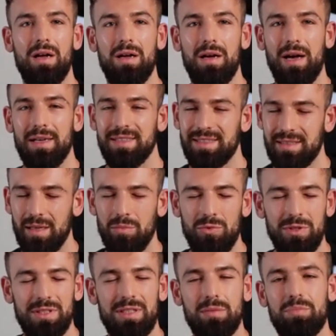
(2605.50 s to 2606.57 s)
somewhere
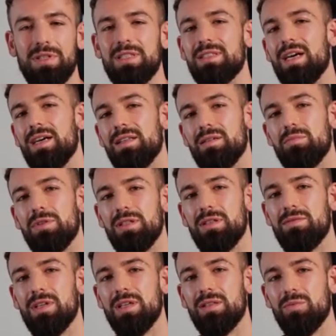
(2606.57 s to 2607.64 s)
deep inside, I believe
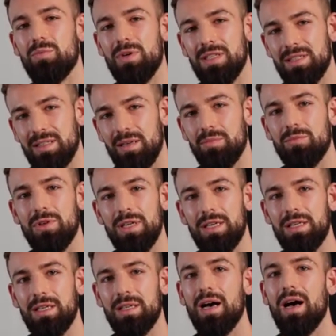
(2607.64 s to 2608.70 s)
that once I'm
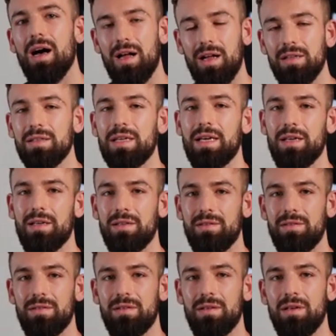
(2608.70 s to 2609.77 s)
ready, I'll get
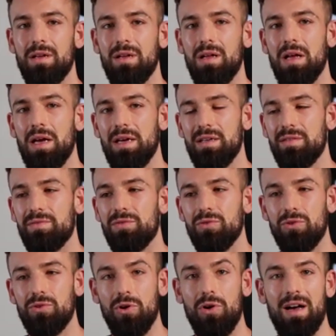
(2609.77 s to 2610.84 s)
it. And if you
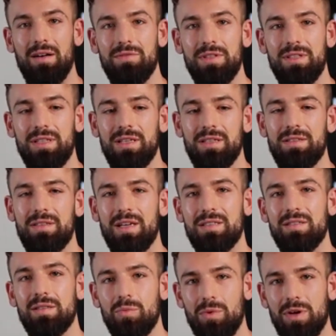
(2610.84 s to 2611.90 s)
don't have it yet, that's
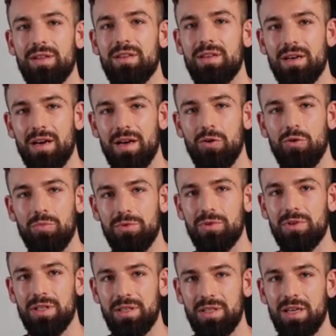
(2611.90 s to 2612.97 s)
the one thing I hope you
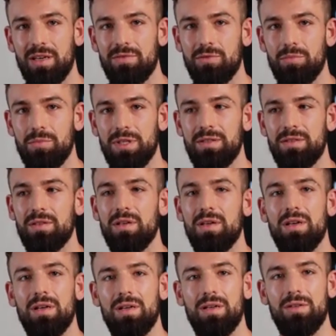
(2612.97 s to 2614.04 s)
can take from it,
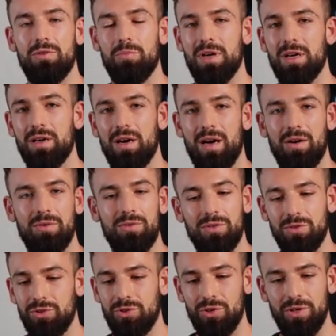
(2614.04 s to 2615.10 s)
no matter how your
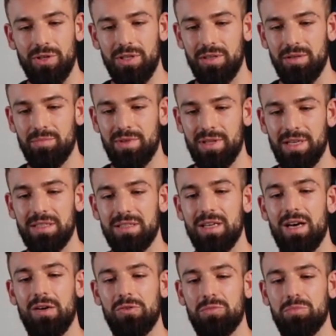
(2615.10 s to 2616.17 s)
journey plays
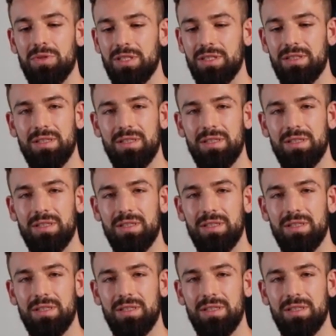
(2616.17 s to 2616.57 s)
out. But